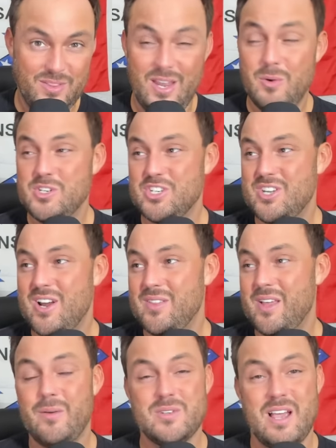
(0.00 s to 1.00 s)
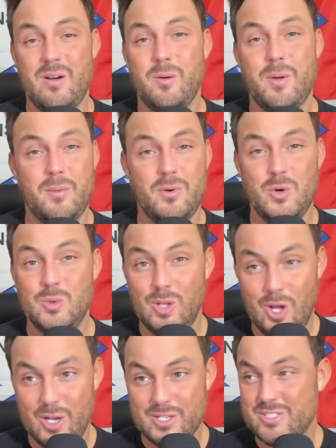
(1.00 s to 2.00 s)
They would just care that it was Alabama who
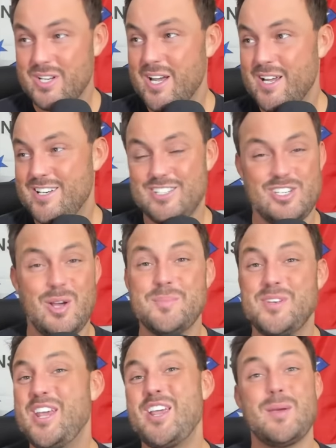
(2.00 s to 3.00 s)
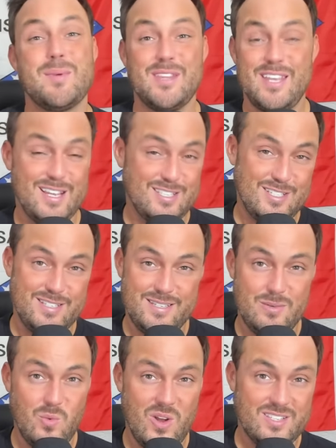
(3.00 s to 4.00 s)
lost to some team in the
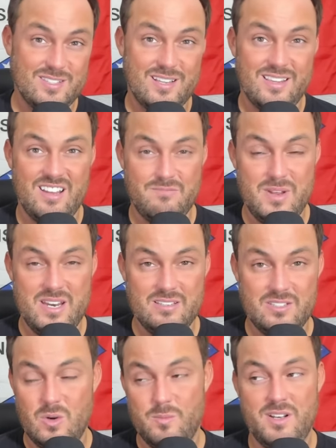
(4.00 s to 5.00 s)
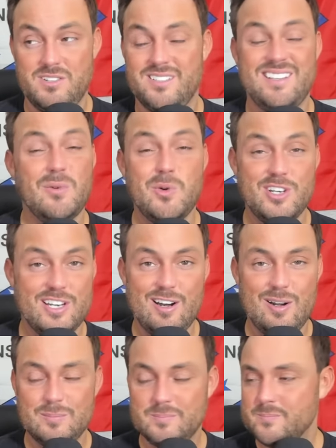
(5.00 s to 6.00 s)
SEC West that they've beaten so much. Like, they wouldn't care.